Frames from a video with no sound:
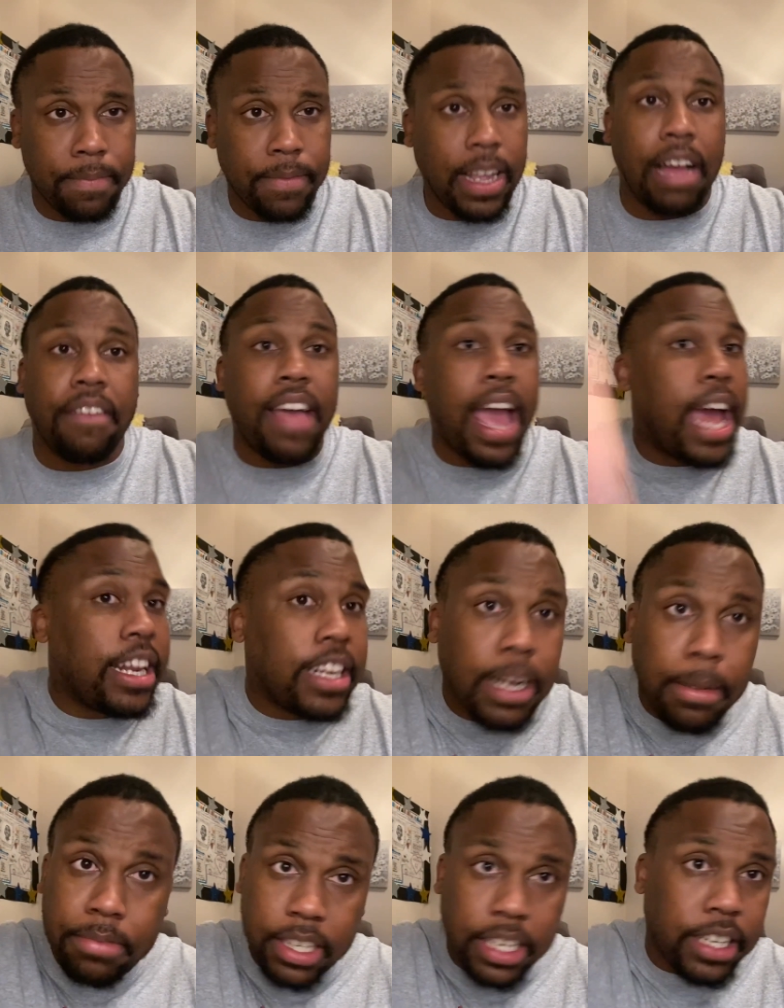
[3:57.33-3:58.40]
I've had it
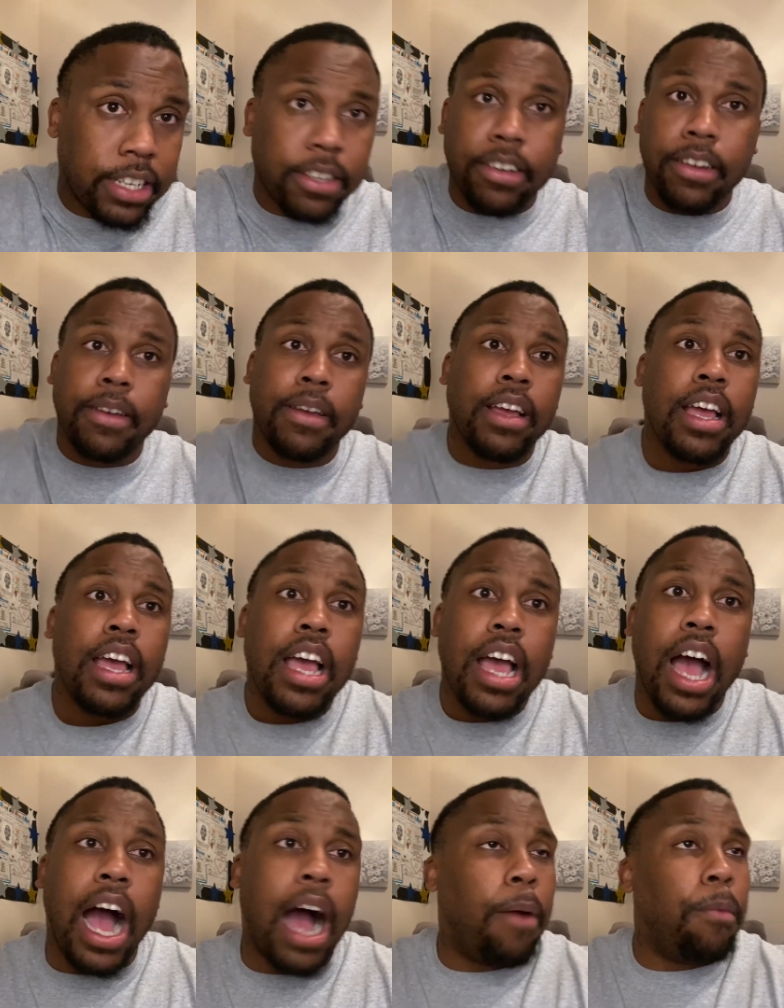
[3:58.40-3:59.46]
up to here.
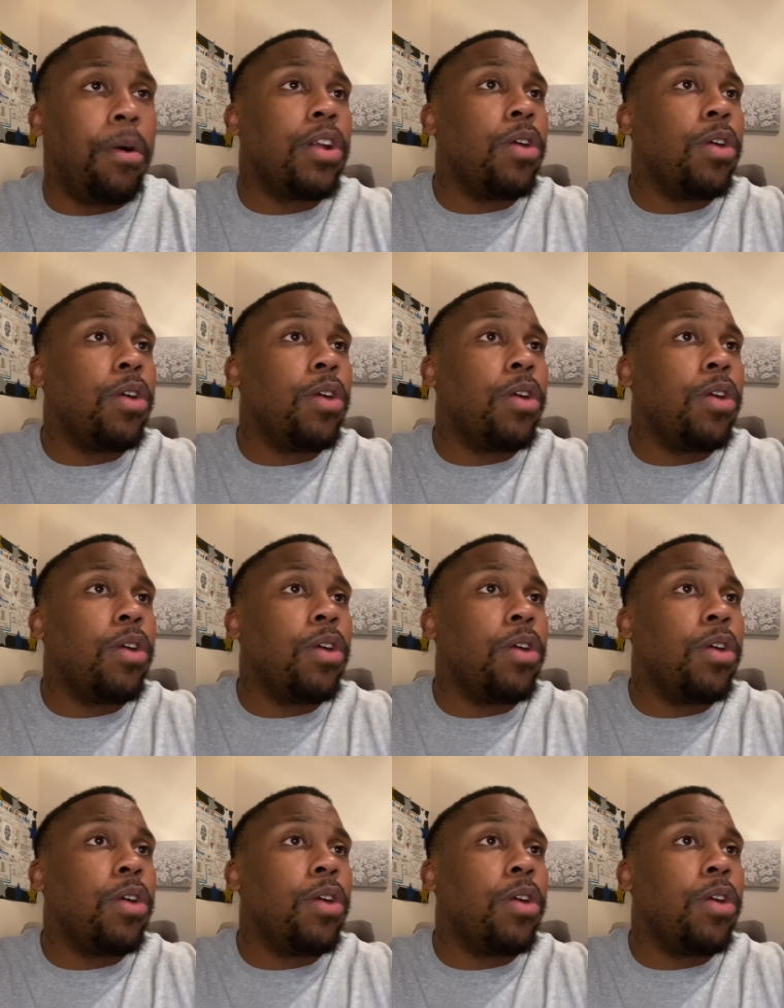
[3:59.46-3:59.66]
I want to